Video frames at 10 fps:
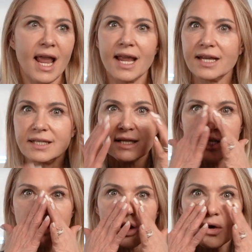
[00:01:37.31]
and,
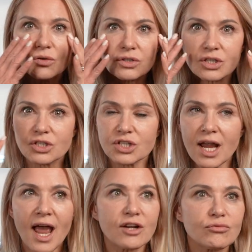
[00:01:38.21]
you know,
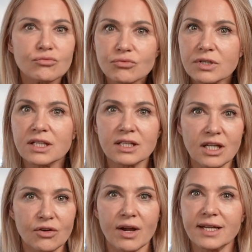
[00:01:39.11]
she had
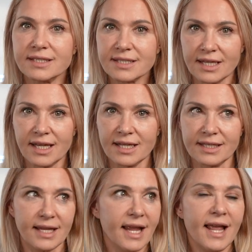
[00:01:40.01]
really great
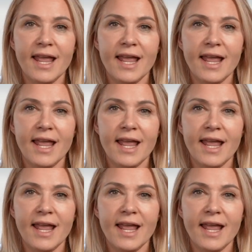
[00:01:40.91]
skin.